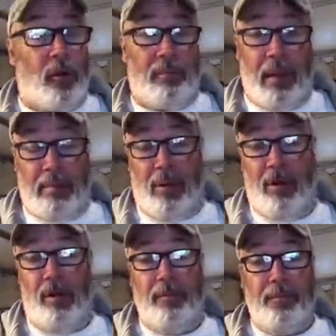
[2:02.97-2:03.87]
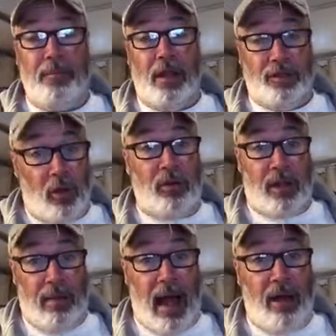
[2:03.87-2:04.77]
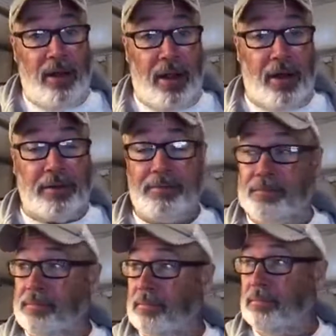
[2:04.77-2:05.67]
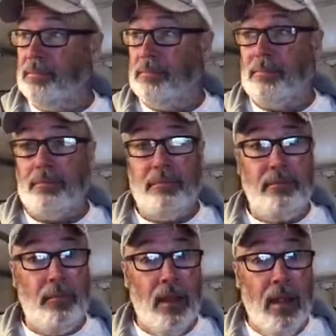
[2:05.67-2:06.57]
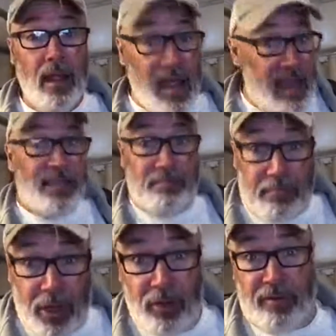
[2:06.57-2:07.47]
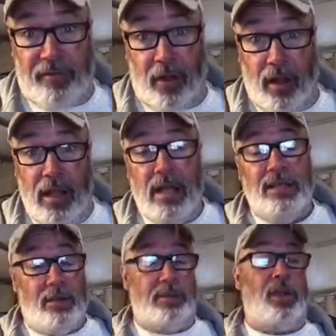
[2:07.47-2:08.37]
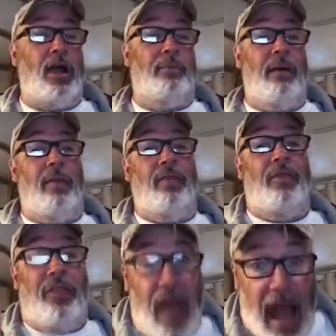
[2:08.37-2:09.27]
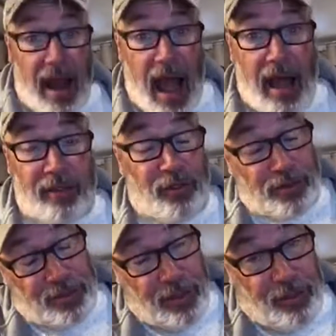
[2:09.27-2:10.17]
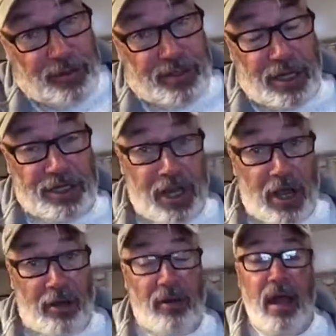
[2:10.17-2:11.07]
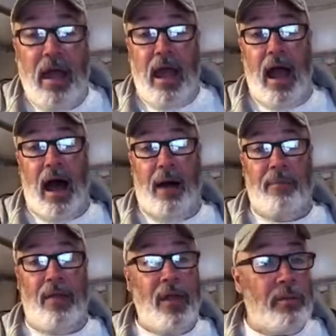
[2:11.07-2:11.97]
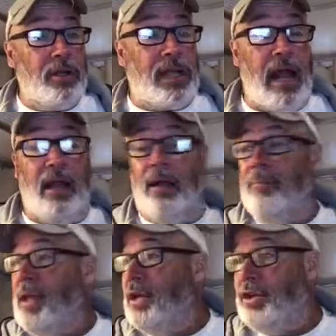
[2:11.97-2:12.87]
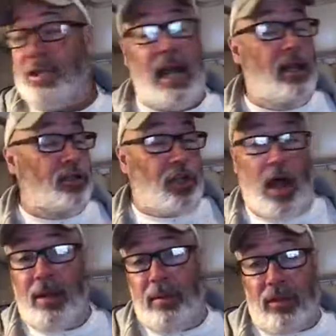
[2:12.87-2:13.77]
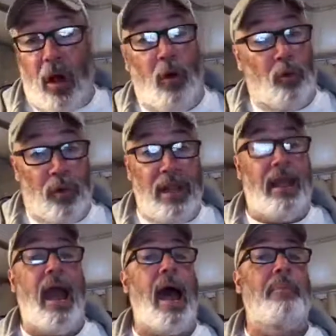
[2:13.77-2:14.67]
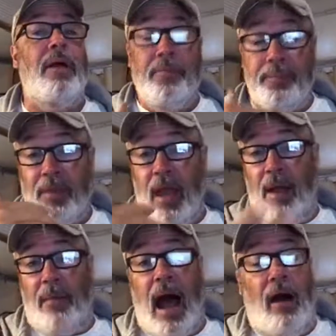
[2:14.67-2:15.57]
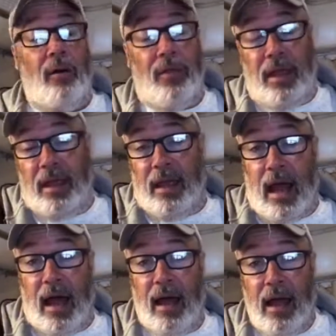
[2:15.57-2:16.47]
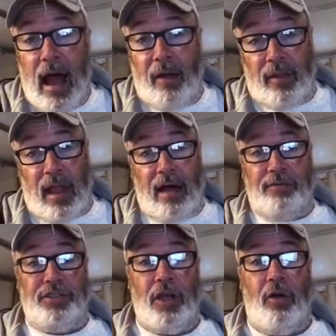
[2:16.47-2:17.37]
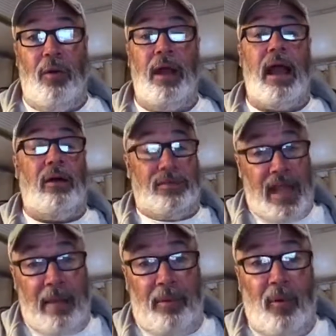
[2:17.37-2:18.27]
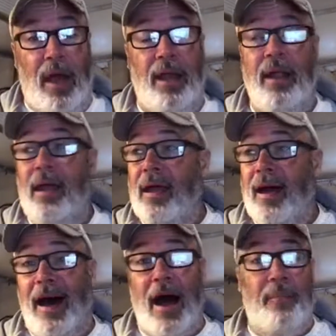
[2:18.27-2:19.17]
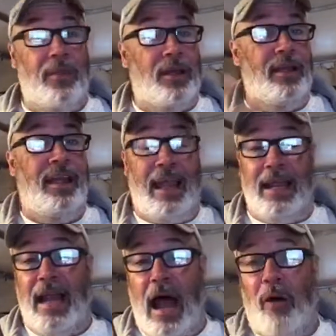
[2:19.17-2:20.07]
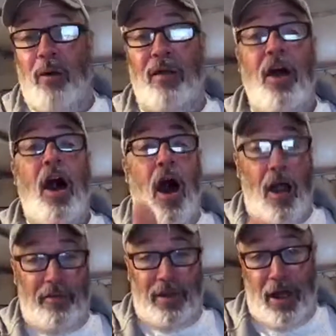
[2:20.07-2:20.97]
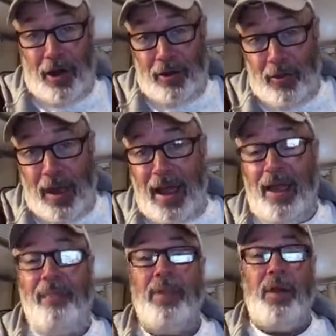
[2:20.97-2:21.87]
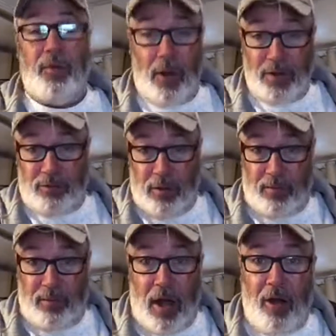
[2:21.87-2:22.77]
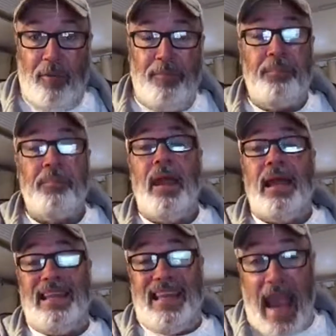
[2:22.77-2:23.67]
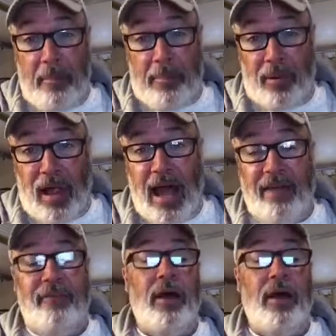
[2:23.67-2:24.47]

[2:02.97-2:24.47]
believe more people don't come out here. It is beautiful. So I'm going to talk about that on Thirsty Thursday show. And then I'm going to kind of talk about the whole recap, how the live show went, how Tampa went, hanging out with RV Underway, Roads We Roam, Camper Life,